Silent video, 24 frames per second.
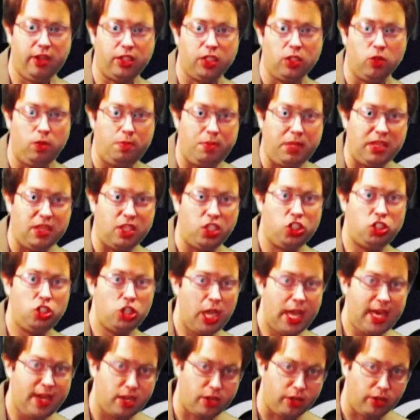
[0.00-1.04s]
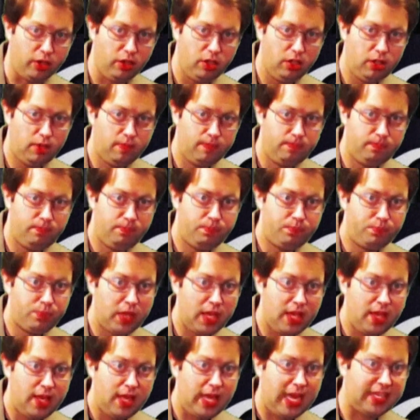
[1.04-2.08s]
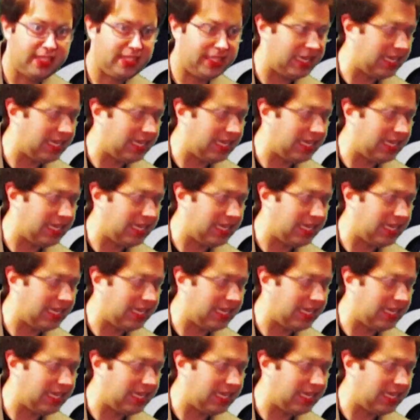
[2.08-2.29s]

would be the janitor, as he